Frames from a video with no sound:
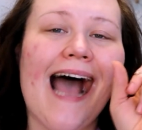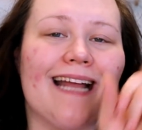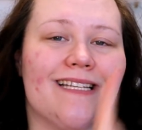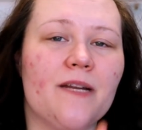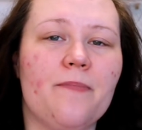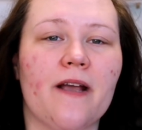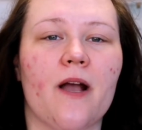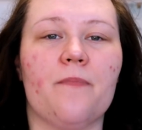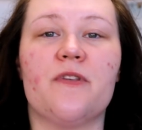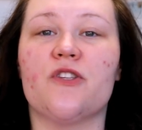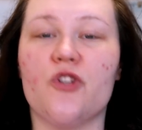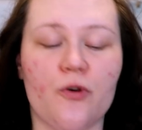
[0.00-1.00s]
I did pick
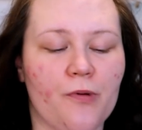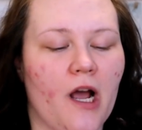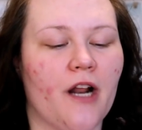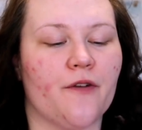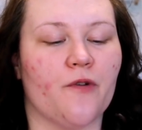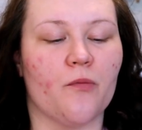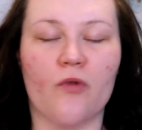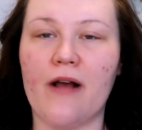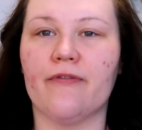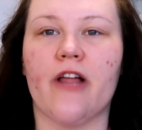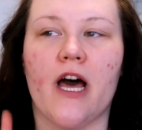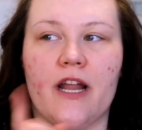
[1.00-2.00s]
up this new product from
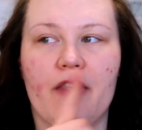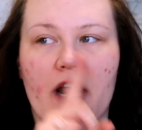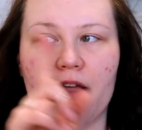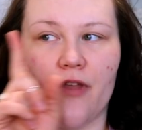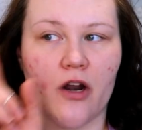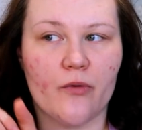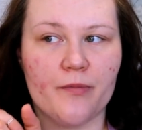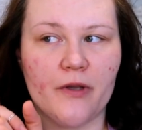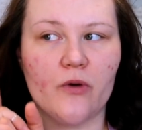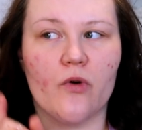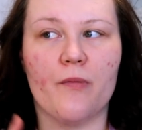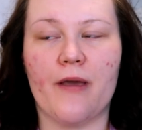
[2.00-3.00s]
Revlon that I thought it would be
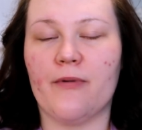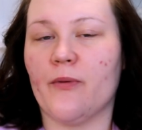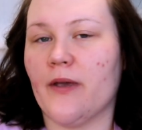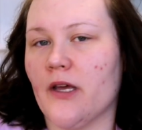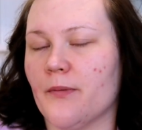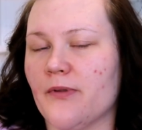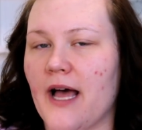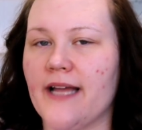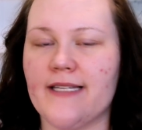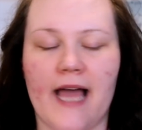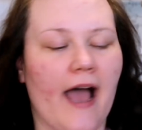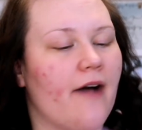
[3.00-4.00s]
cool. Maybe we could apply
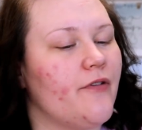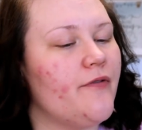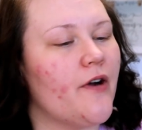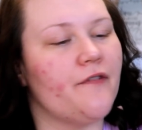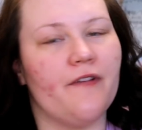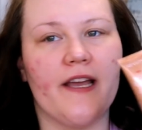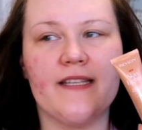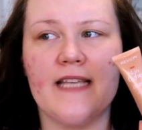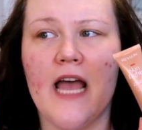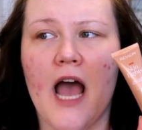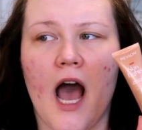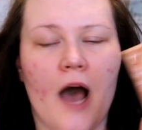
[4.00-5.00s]
it to half of our face.
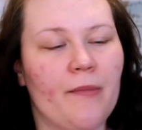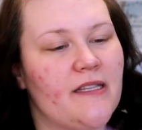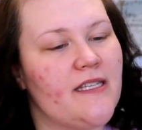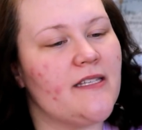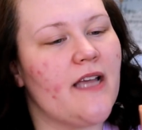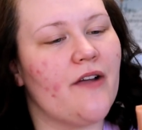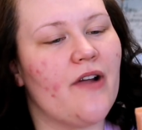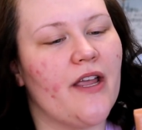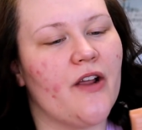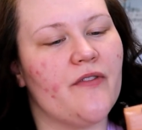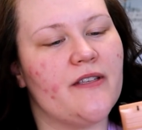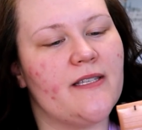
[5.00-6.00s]
Um, it's this guy right
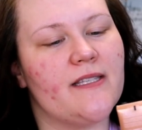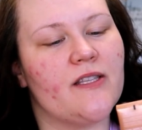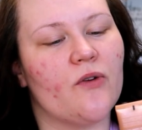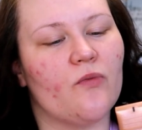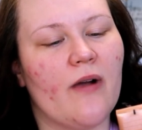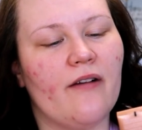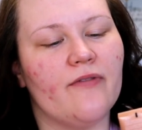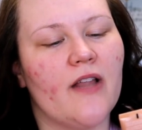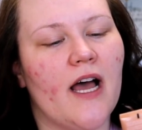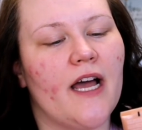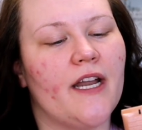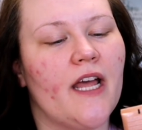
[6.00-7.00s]
here. This is the
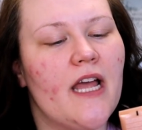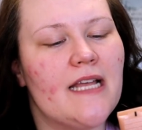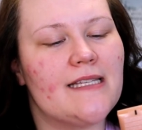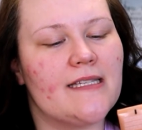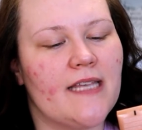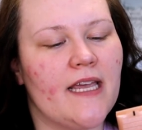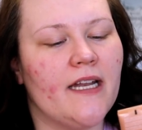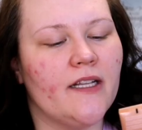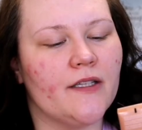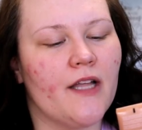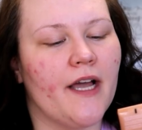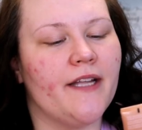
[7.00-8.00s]
Revlon
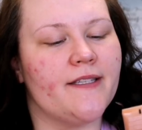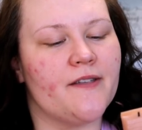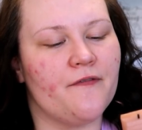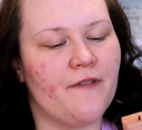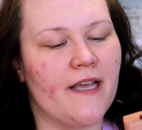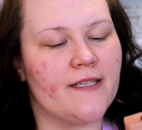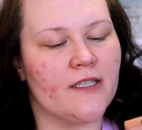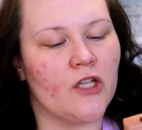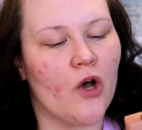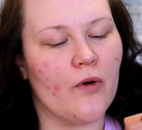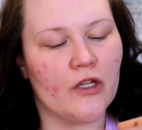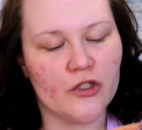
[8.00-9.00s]
Skin Lights Face
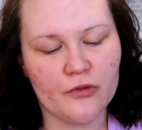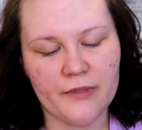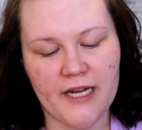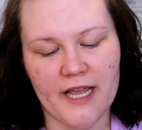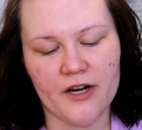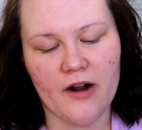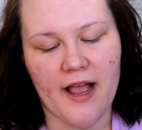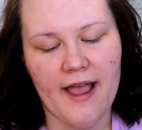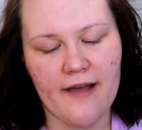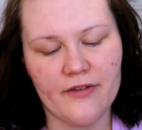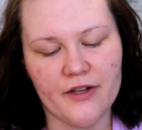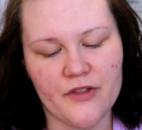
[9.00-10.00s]
Glow Illuminator. I
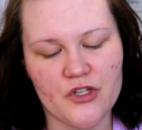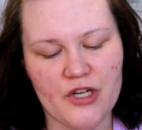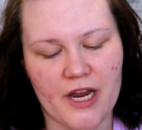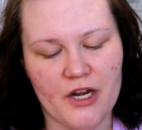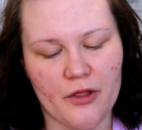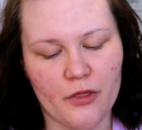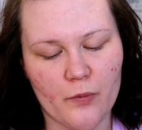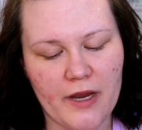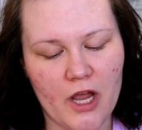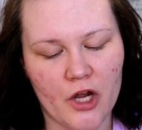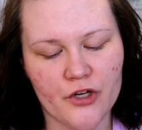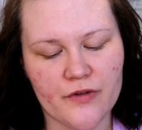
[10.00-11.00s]
have it in the shade
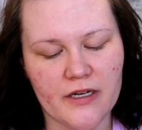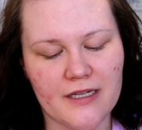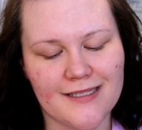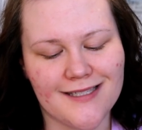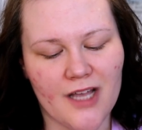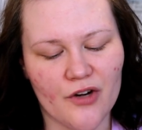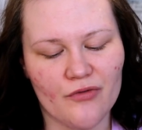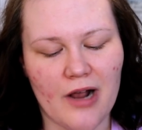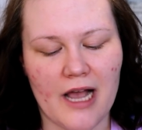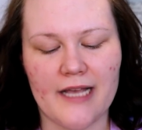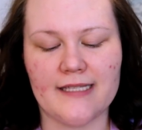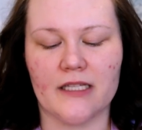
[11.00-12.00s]
300
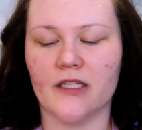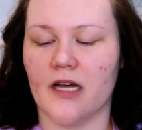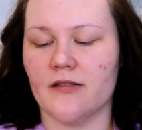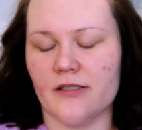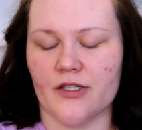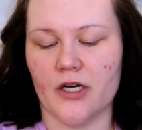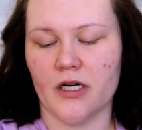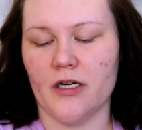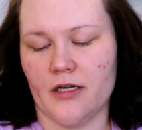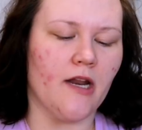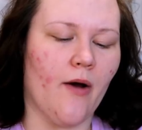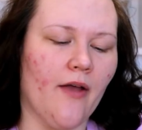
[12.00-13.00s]
Sunrise Luster.
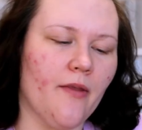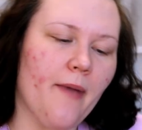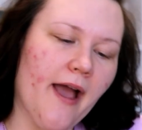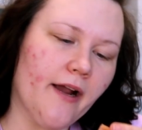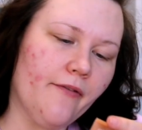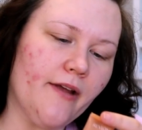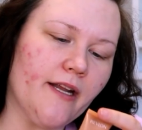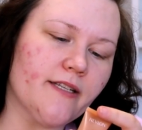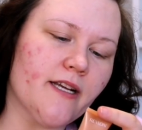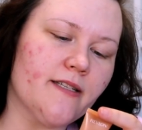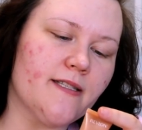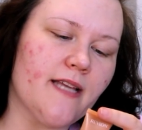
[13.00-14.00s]
Now on the back of it, it
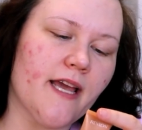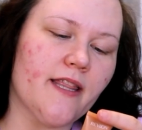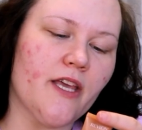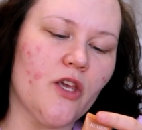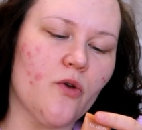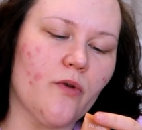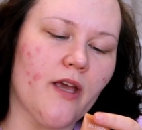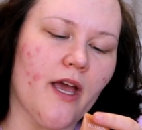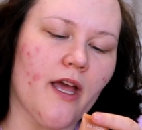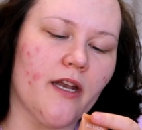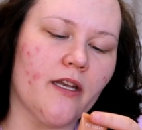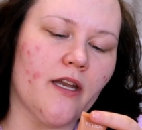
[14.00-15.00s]
does say that you
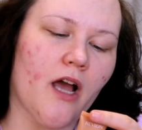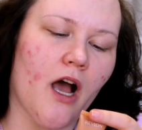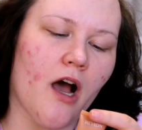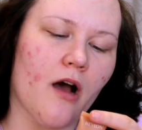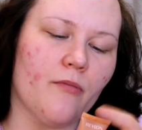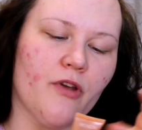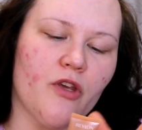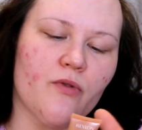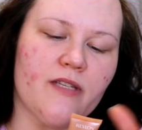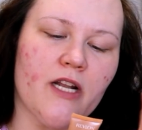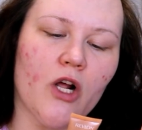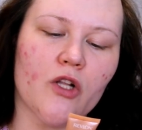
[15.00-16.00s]
can um,
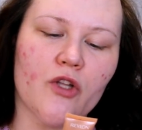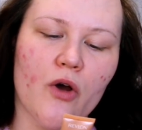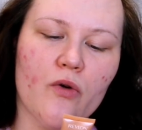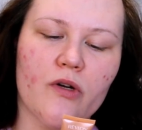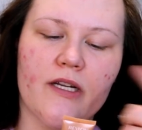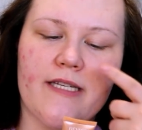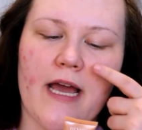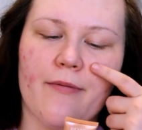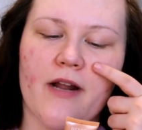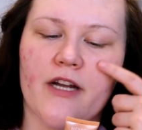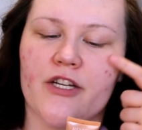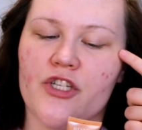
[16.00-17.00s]
use it alone, dab
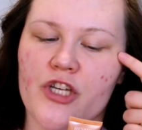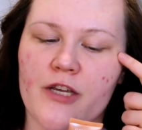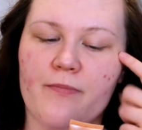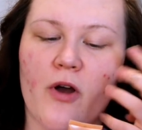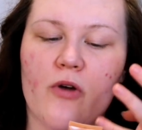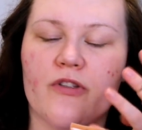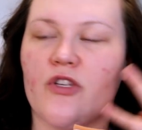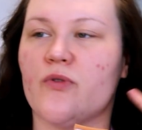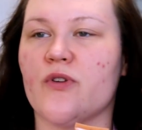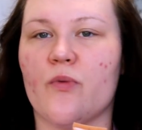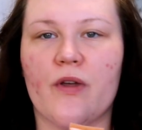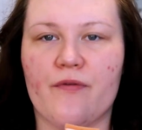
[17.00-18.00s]
it onto cheekbones,
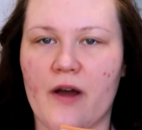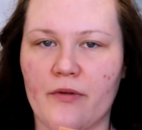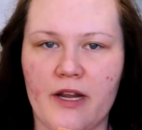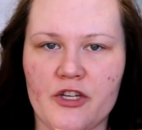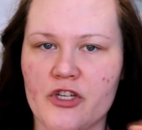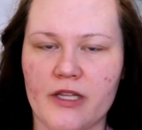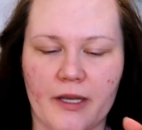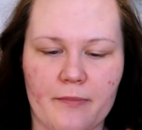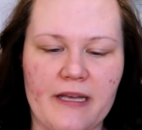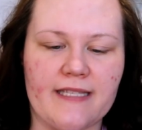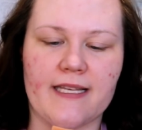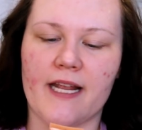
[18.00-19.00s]
use it with foundation, like
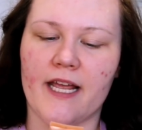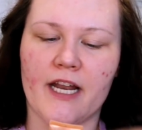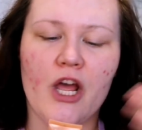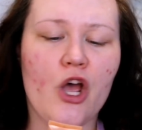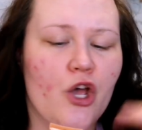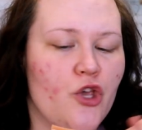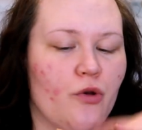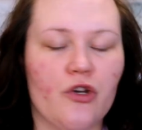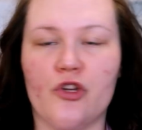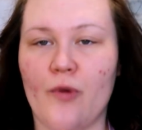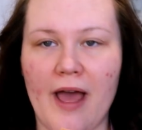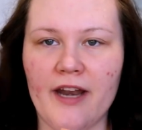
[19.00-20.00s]
mix it in. You can
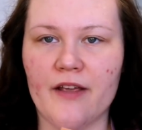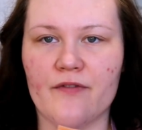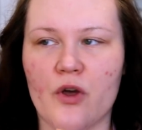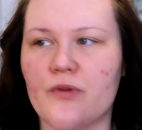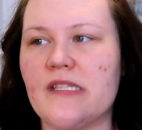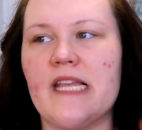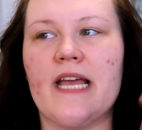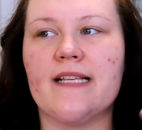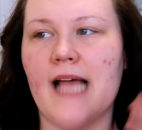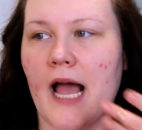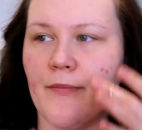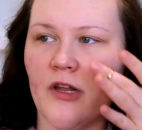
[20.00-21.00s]
do any of those things.
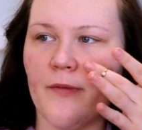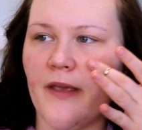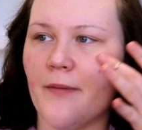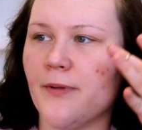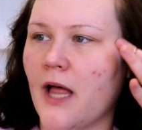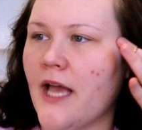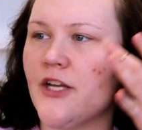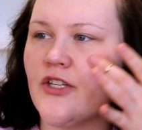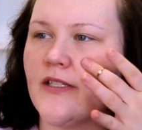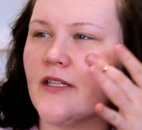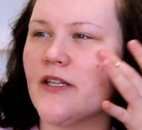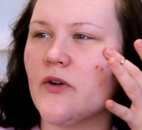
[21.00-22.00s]
I'm going to be applying
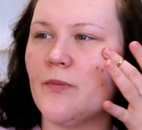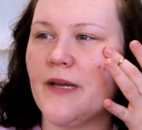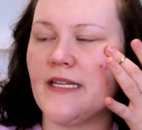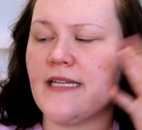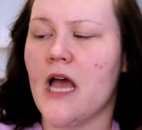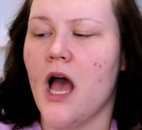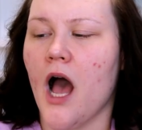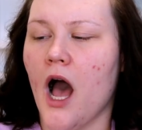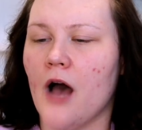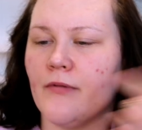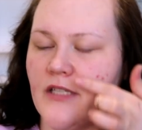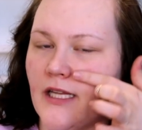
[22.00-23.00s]
just a little bit
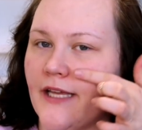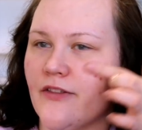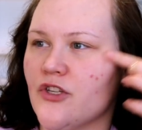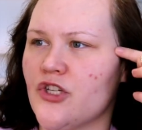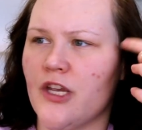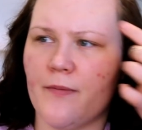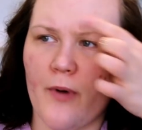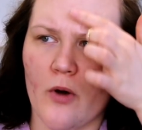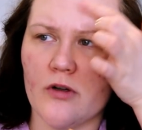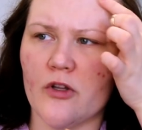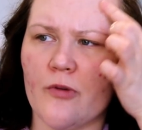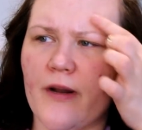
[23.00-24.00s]
um, to like the
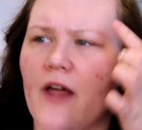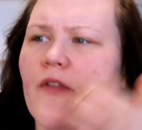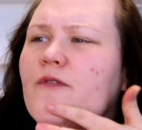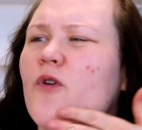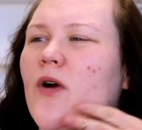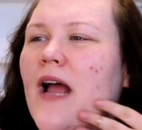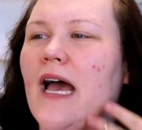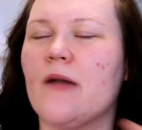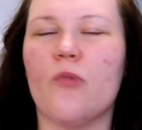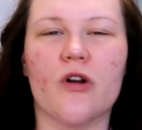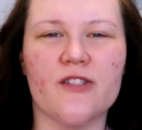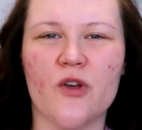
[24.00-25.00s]
cheekbone, a little bit on the
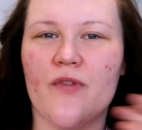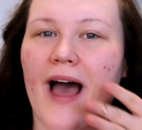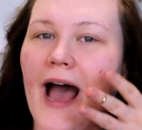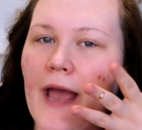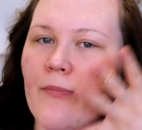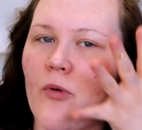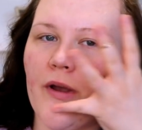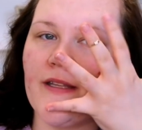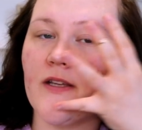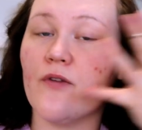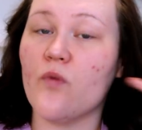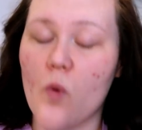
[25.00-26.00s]
forehead, more so the high
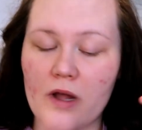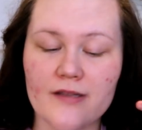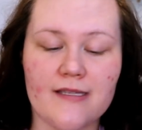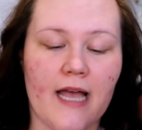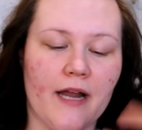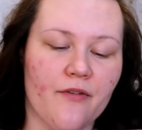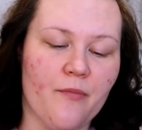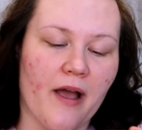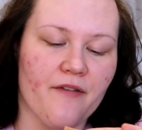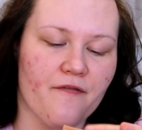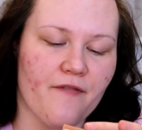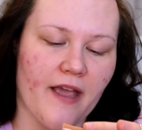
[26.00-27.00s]
points of one side of
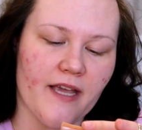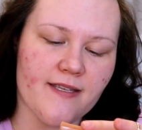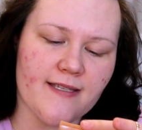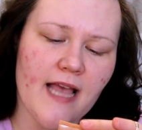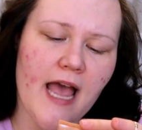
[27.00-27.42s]
my face.